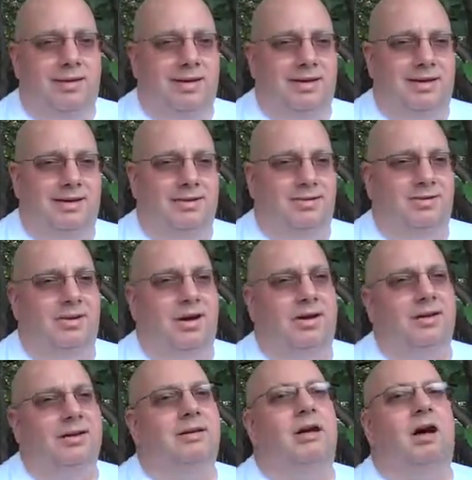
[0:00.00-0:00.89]
And it is
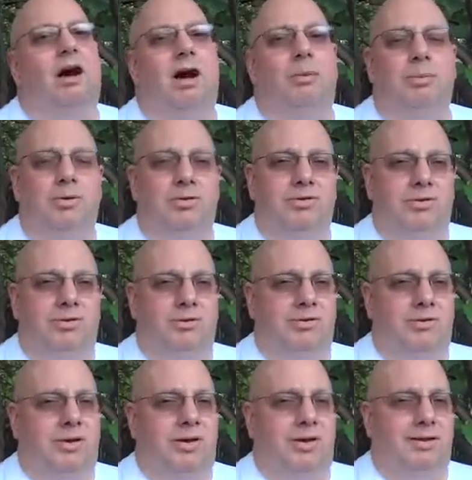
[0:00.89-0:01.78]
not an
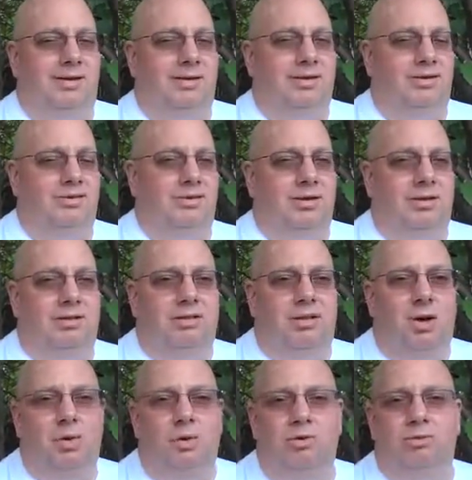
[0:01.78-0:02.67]
opposite side. It is the
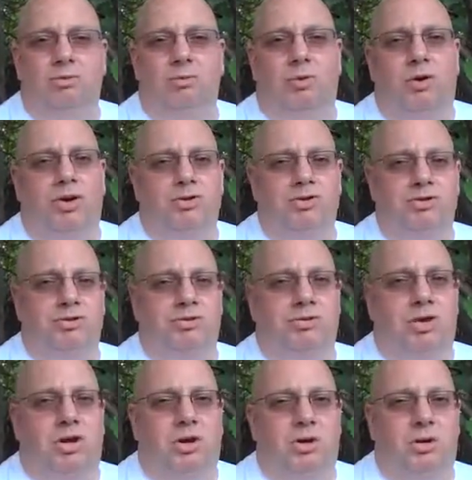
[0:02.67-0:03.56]
lowest pressure
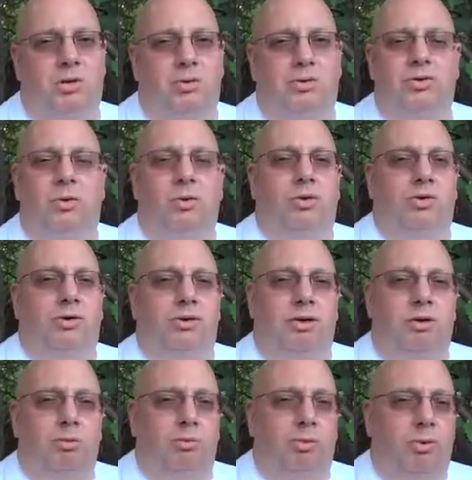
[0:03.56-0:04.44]
node or
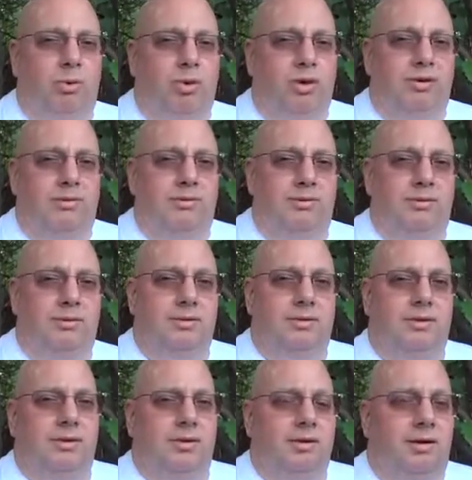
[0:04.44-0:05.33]
null point
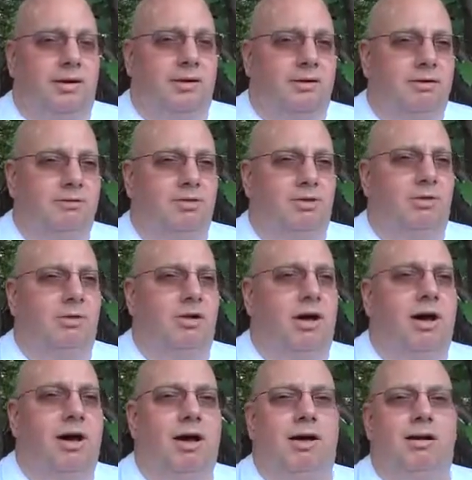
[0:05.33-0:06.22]
of the
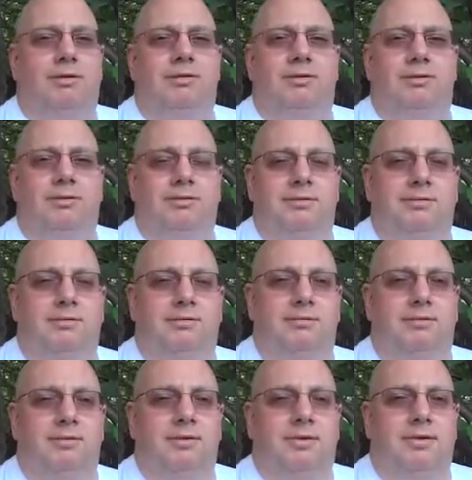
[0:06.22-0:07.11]
loss
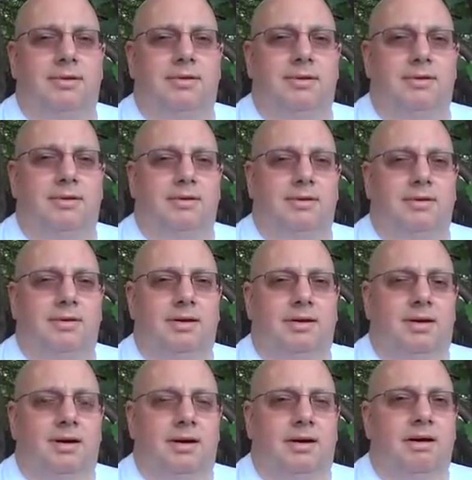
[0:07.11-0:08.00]

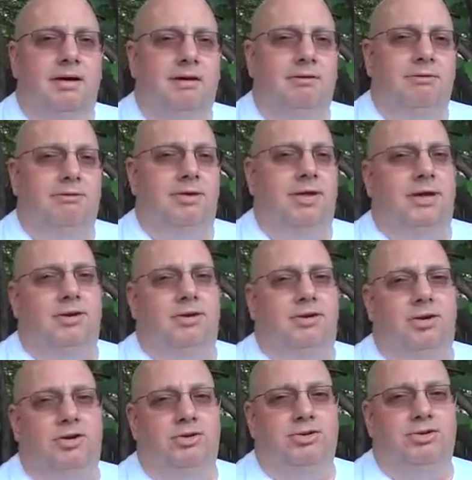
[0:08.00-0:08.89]
of that
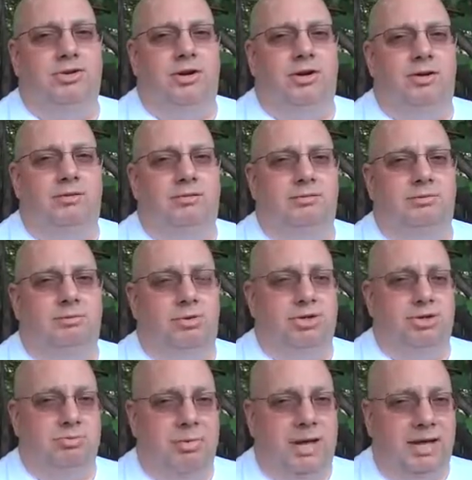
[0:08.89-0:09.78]
inertia,
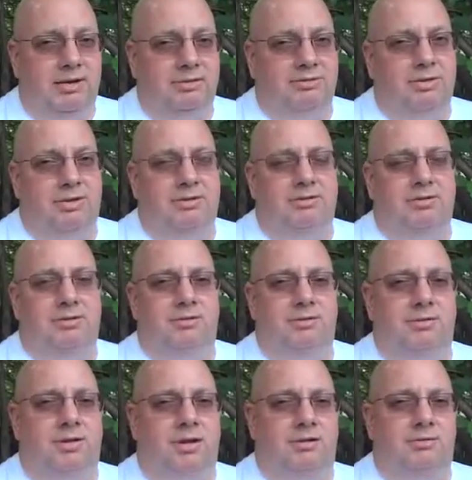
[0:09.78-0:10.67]
which manifests
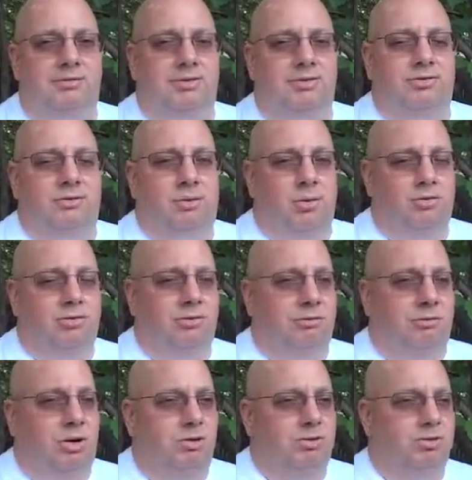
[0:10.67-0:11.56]
itself as
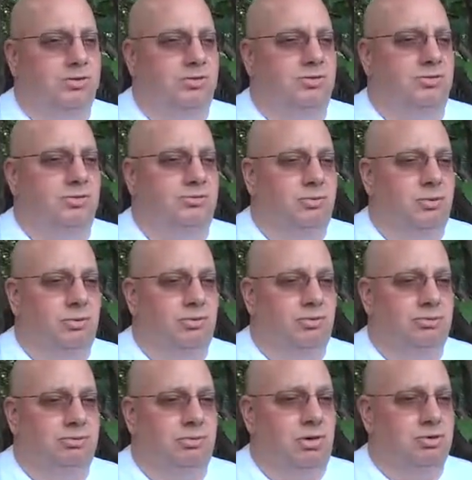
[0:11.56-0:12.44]
force in motion. So
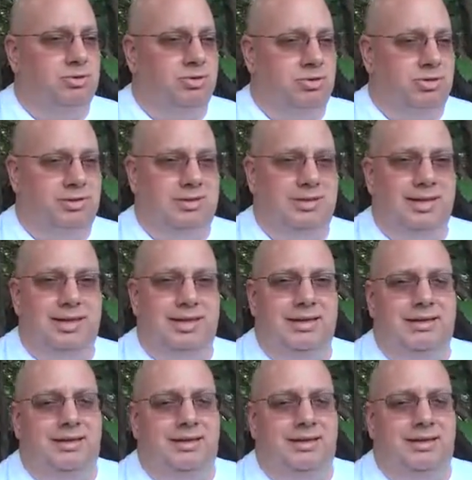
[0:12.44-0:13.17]
force in motion